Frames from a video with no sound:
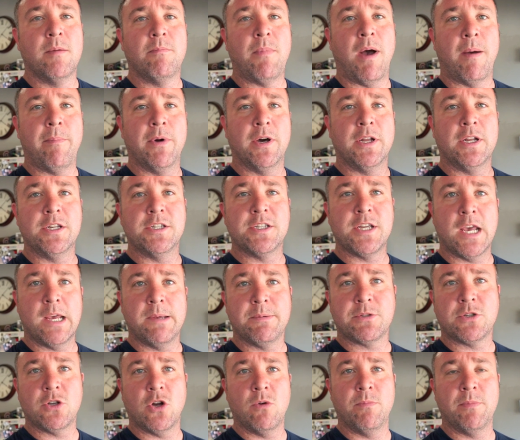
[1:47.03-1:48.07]
My buddy
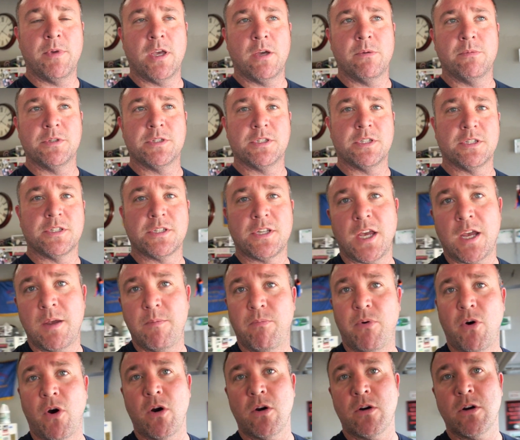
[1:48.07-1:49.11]
James told me it was the same
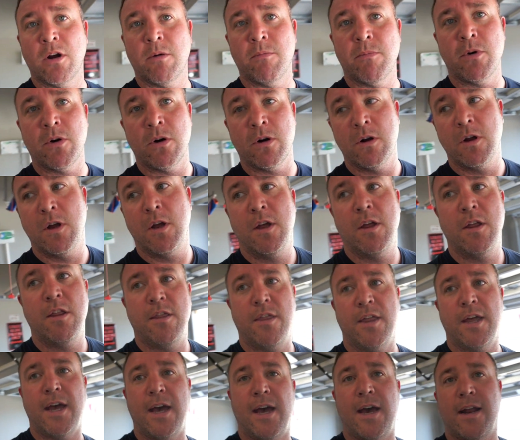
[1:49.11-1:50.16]
part number
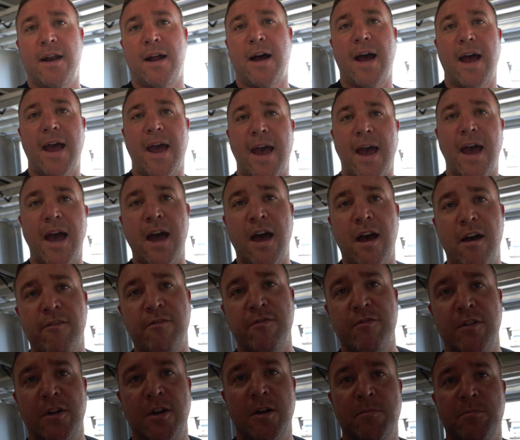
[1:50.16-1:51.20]
that I
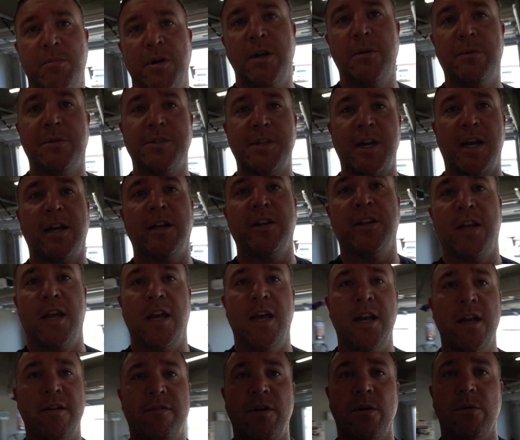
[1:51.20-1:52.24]
have, but it was like on the
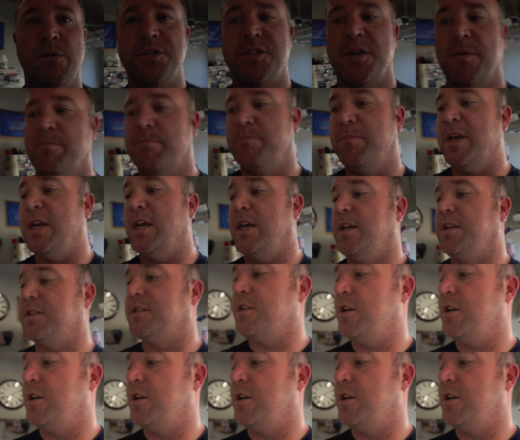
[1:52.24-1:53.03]
end of it was a B.